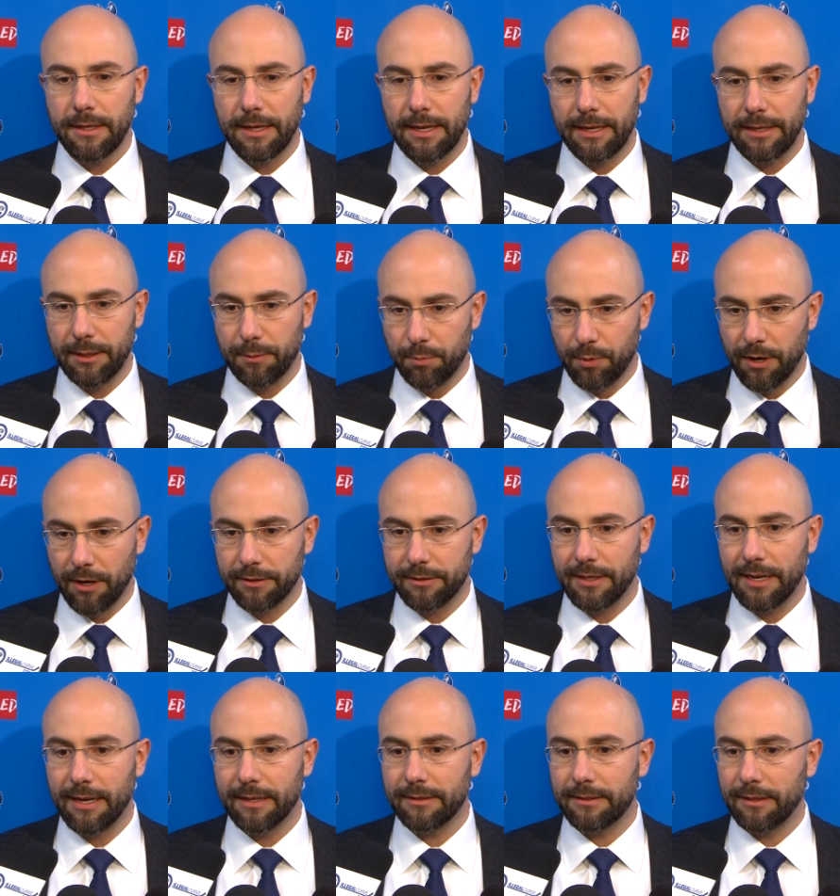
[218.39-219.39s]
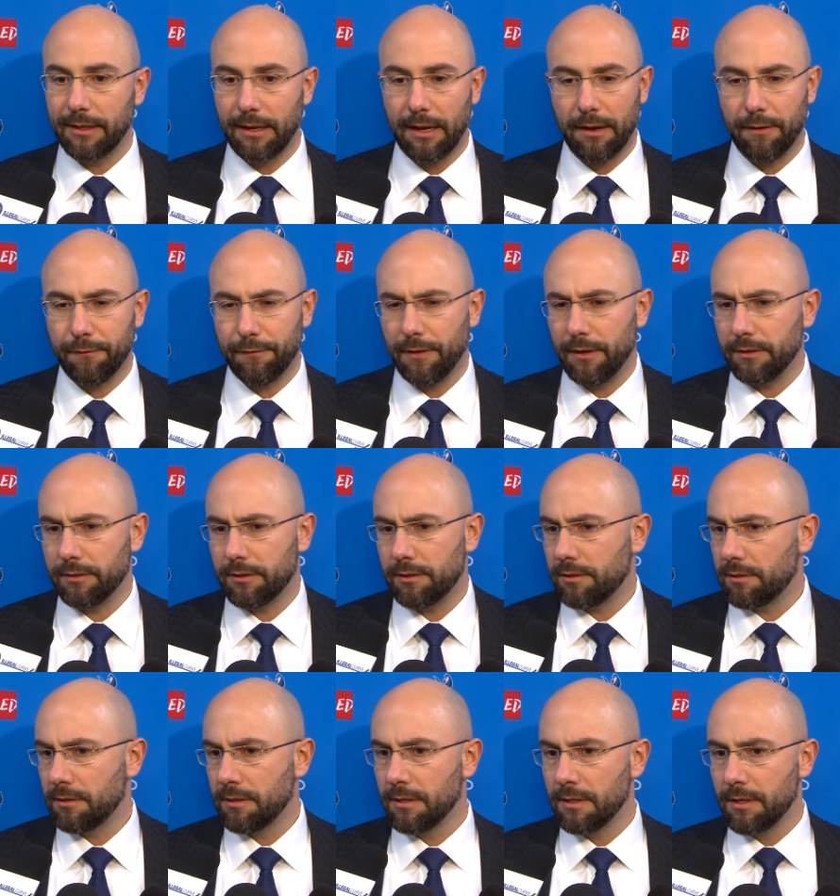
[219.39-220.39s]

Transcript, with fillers: And he brought that. Uh, I felt